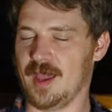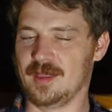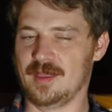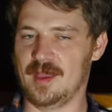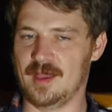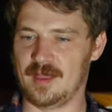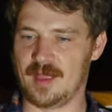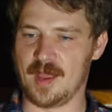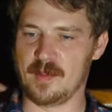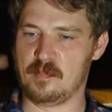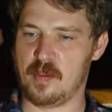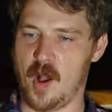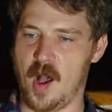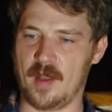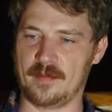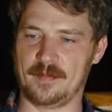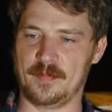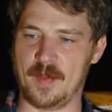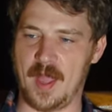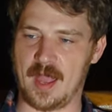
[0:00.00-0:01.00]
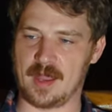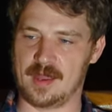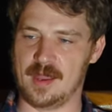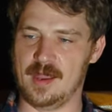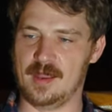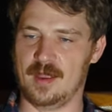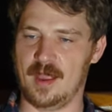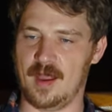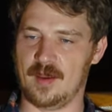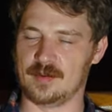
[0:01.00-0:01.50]
and then it like popped back
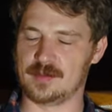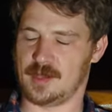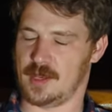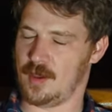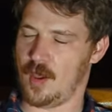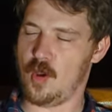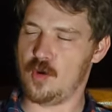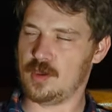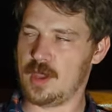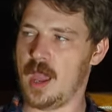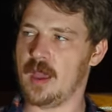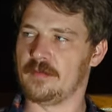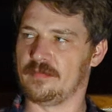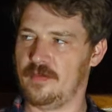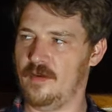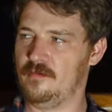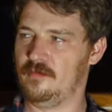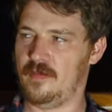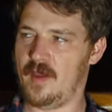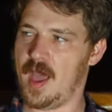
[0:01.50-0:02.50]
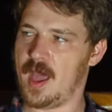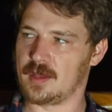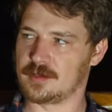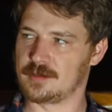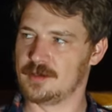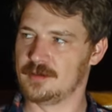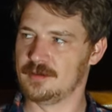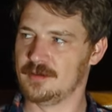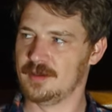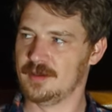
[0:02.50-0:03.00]
in. And I was like, oh yeah, fun
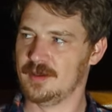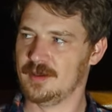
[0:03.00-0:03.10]
fact.